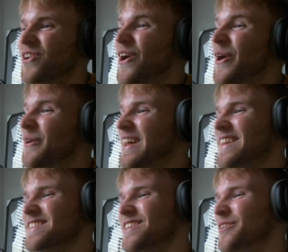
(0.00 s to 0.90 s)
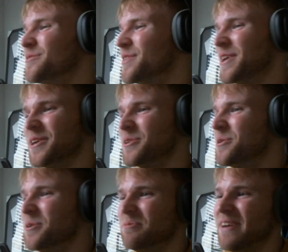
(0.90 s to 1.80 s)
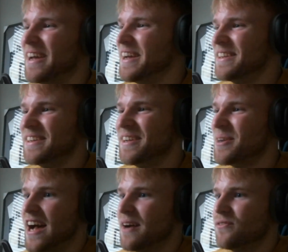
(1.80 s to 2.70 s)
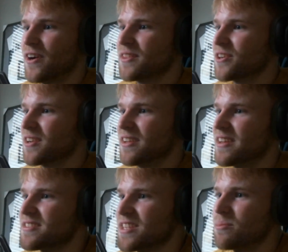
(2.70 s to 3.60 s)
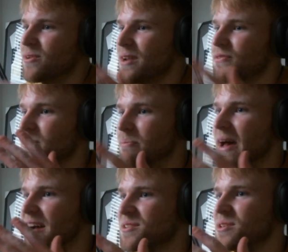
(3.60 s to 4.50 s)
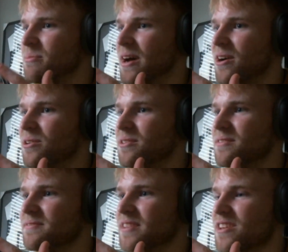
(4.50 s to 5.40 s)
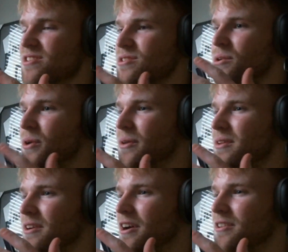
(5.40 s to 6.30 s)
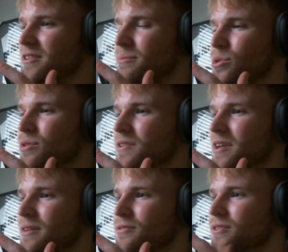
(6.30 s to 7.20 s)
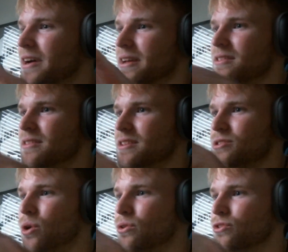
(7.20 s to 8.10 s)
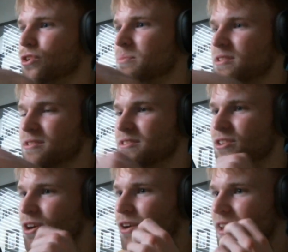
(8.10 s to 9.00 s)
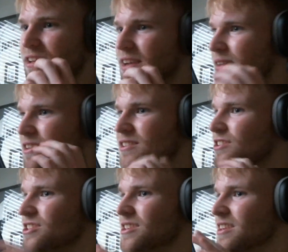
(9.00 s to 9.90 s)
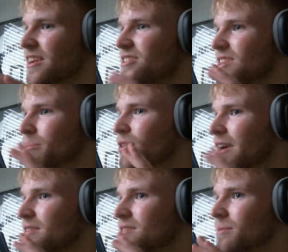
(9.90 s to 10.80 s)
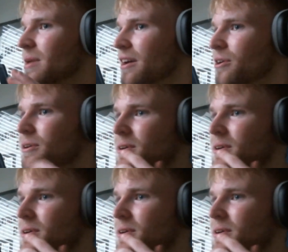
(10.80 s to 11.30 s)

Bro, that's so freaking cool, man. I feel like they're gonna get separated from the pack somehow. Because it's so early on in the movie, I feel like this whole group is, you know, I think I think they're just gonna get separated somehow.